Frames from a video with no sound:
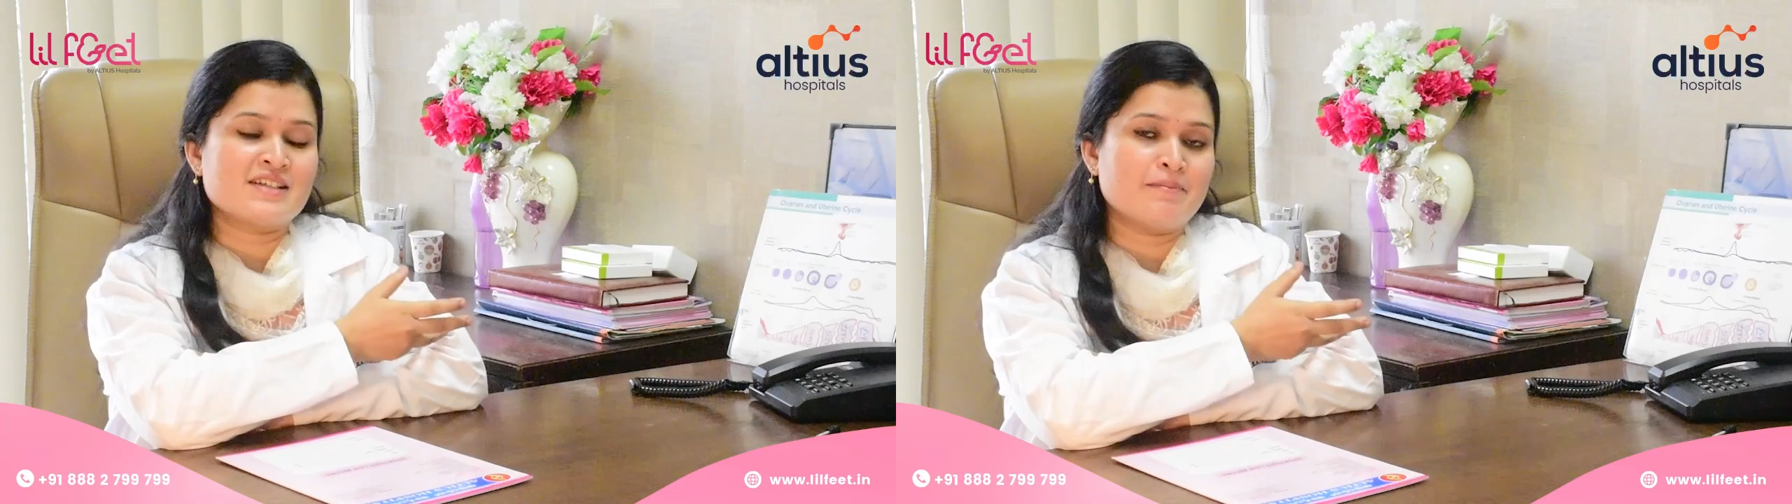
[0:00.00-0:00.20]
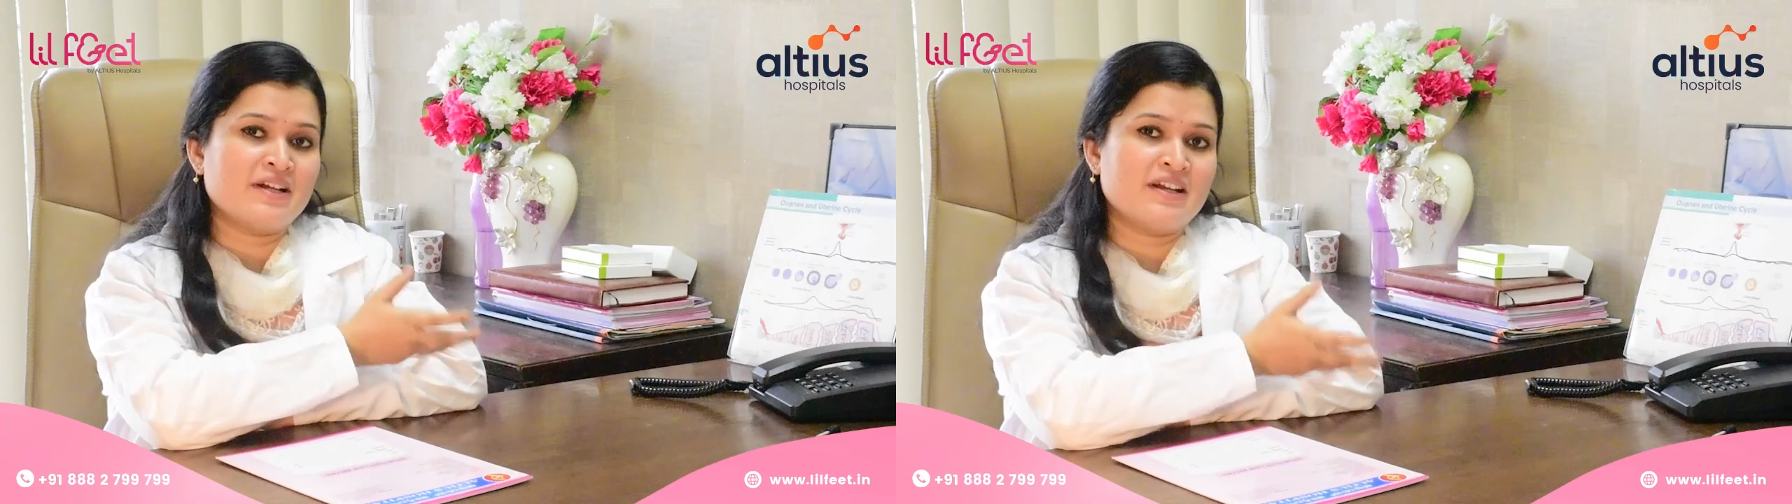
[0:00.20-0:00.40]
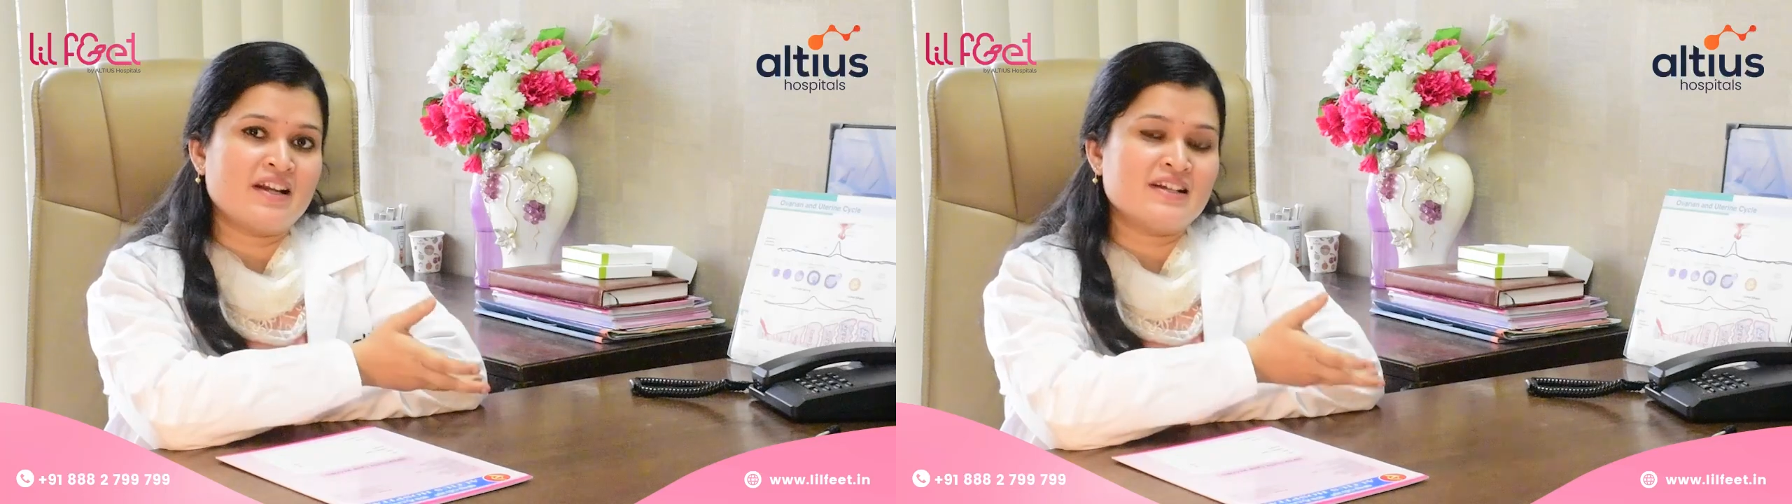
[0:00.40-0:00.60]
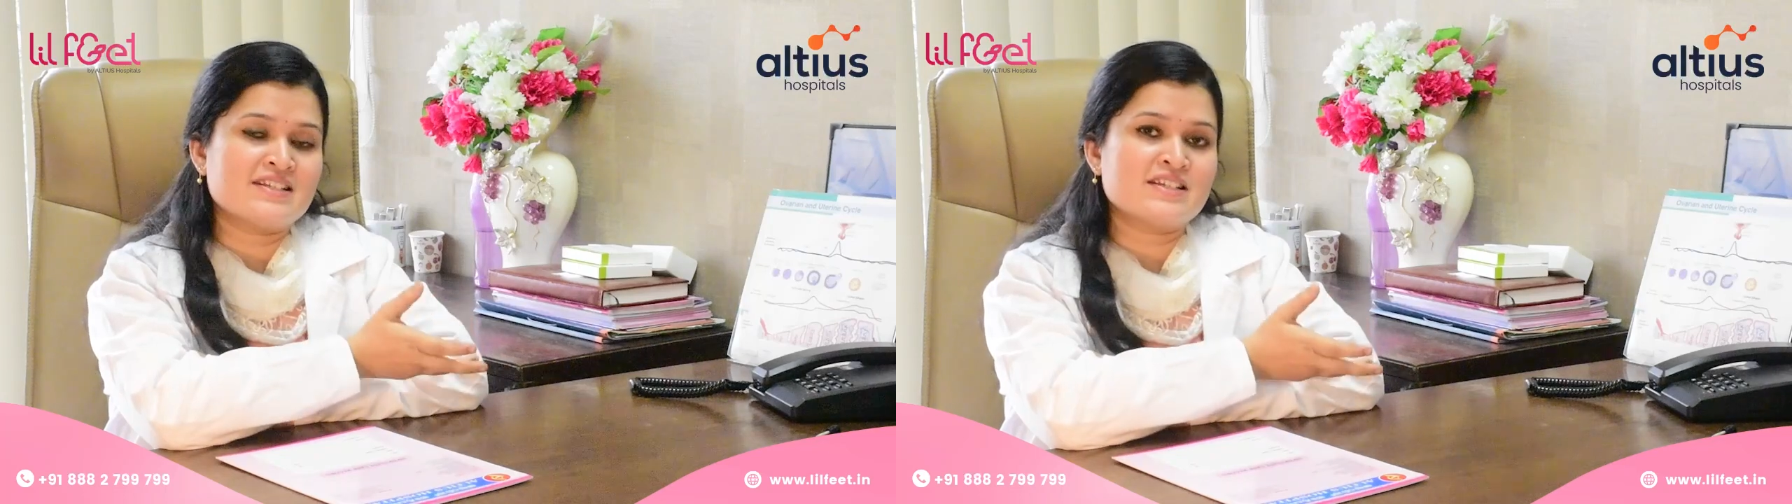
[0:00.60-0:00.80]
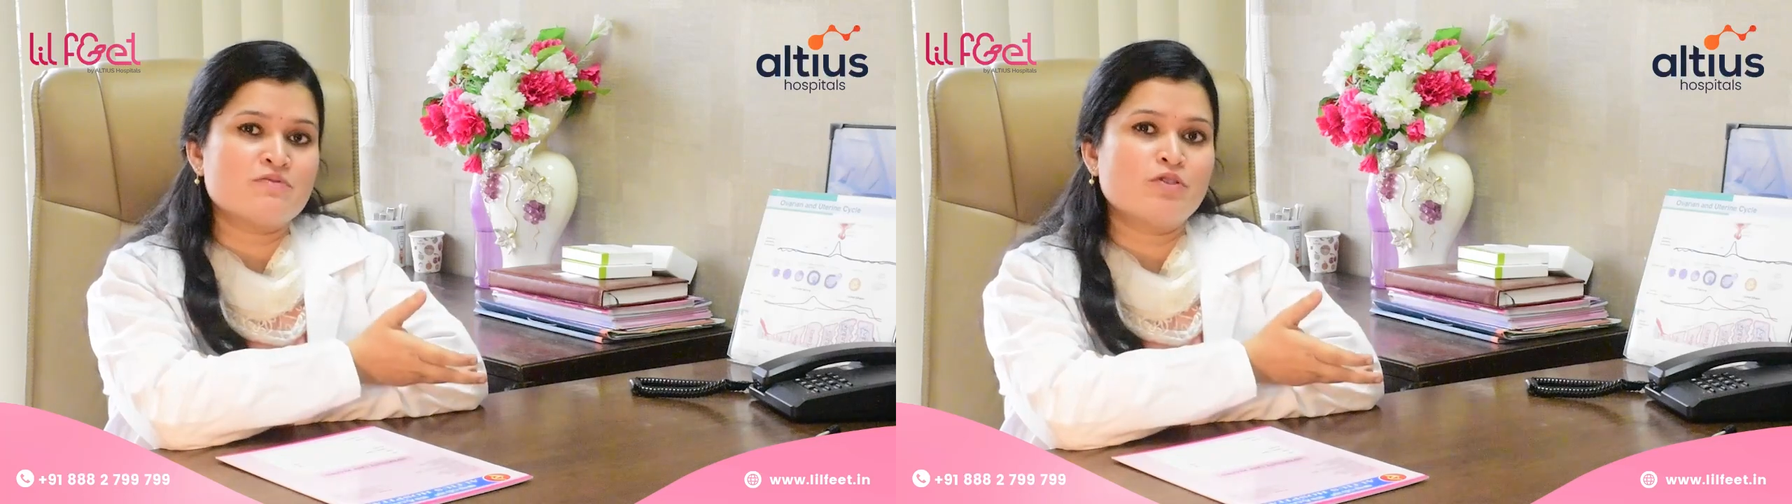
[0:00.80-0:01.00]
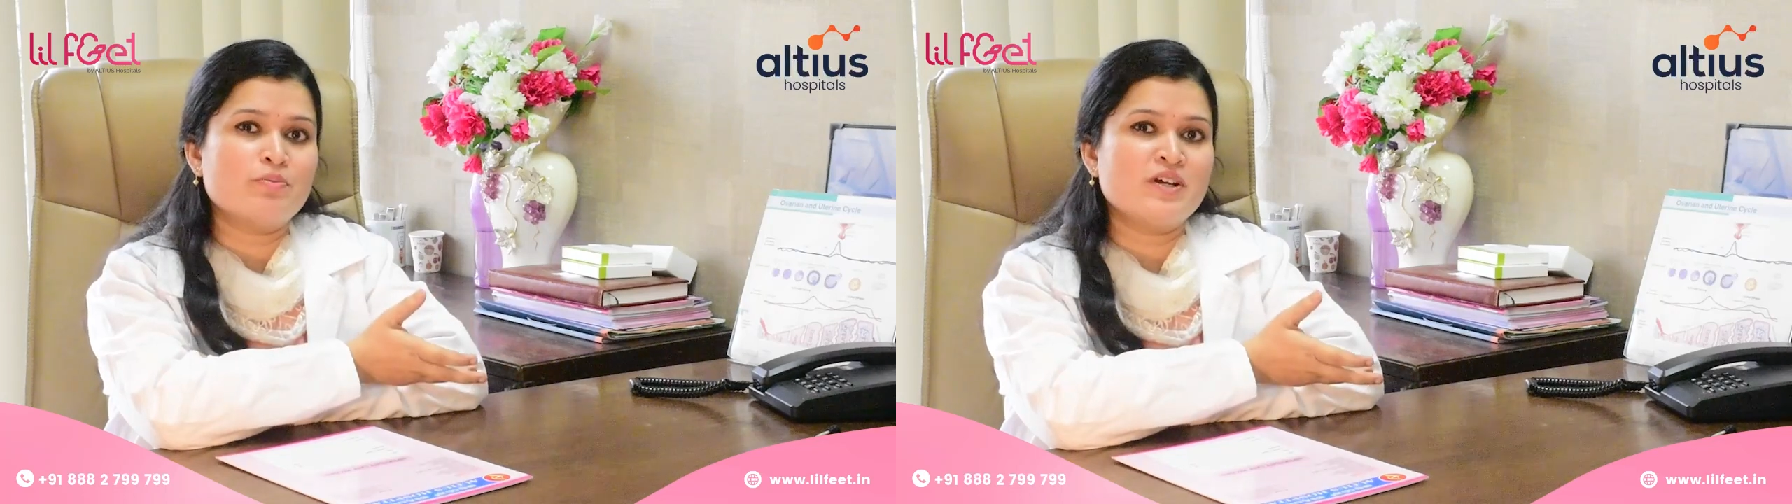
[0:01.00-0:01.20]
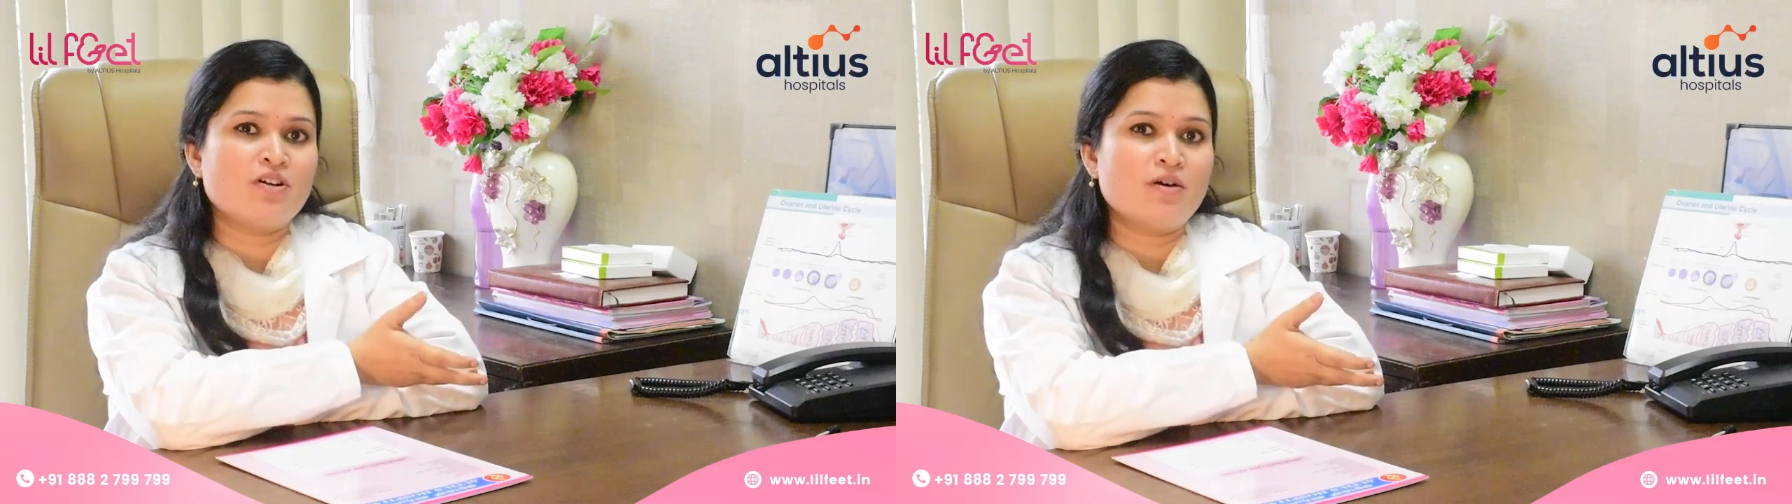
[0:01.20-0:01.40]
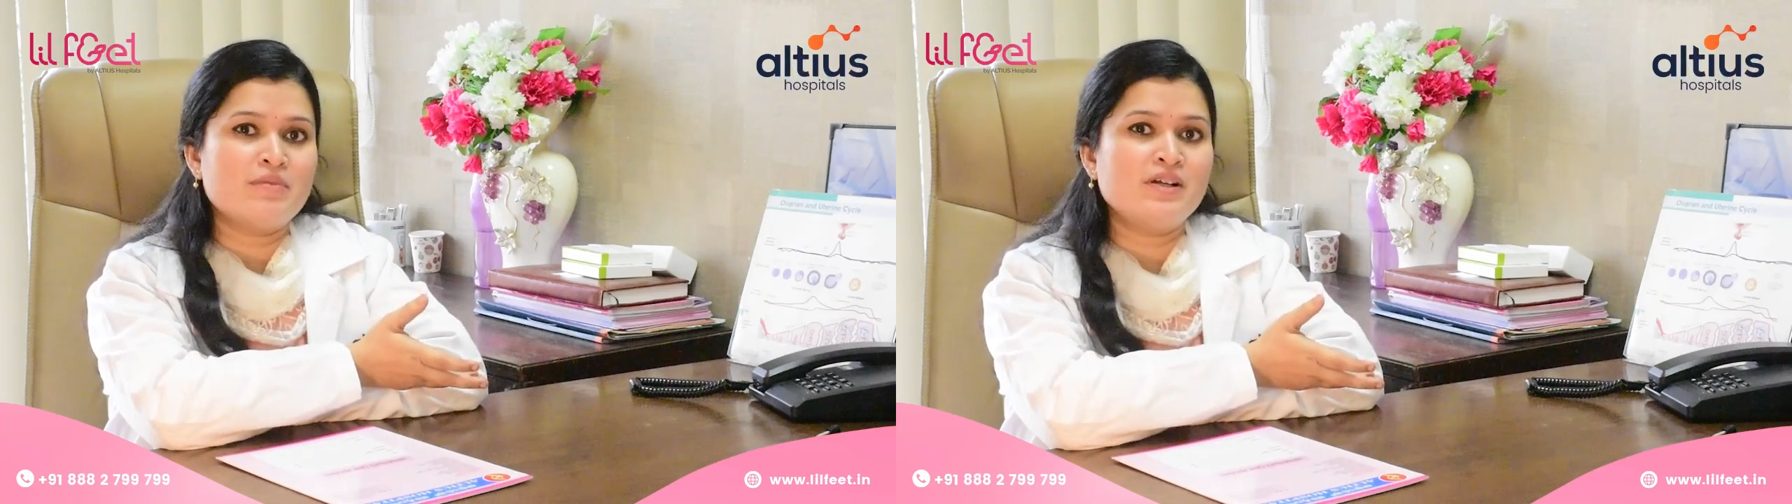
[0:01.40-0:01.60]
semen analysis would be
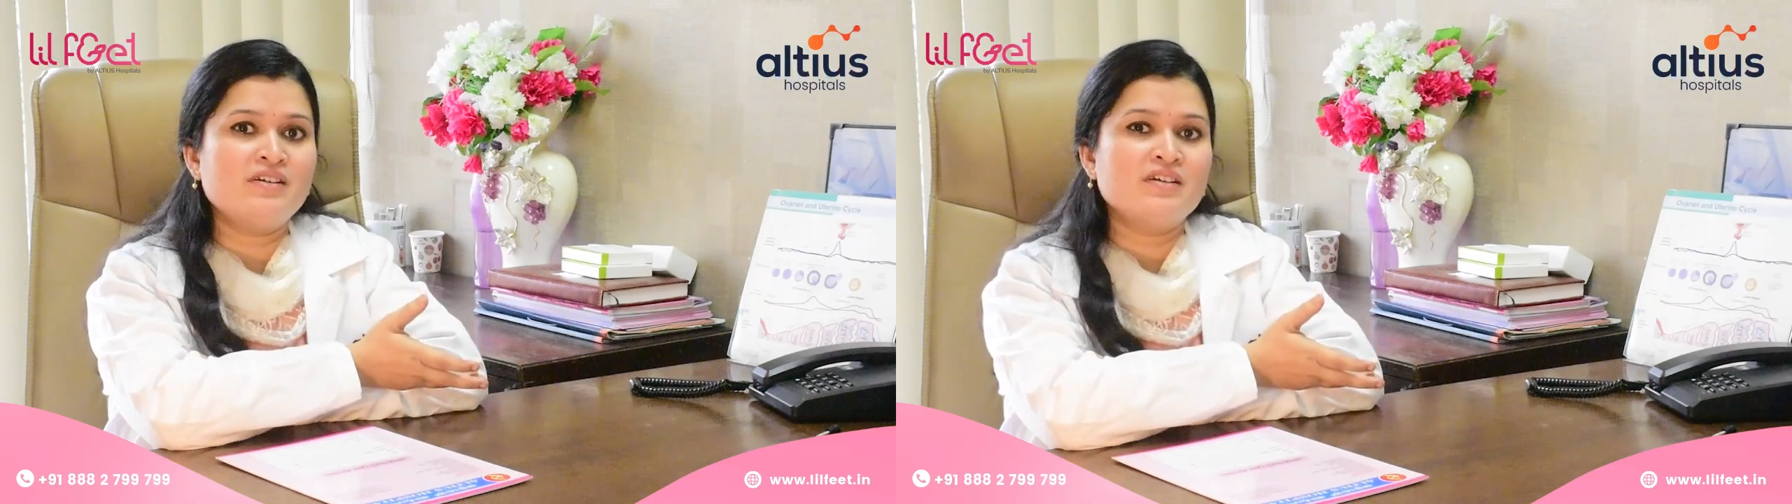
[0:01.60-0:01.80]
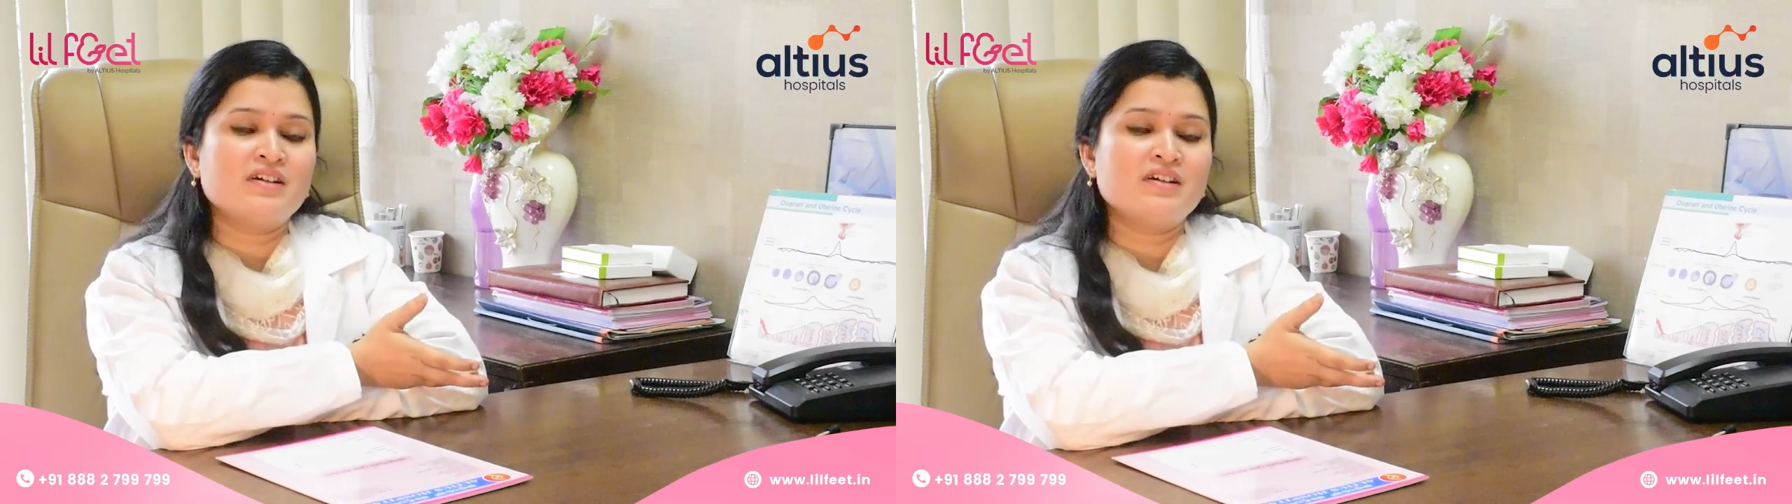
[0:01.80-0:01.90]
normal,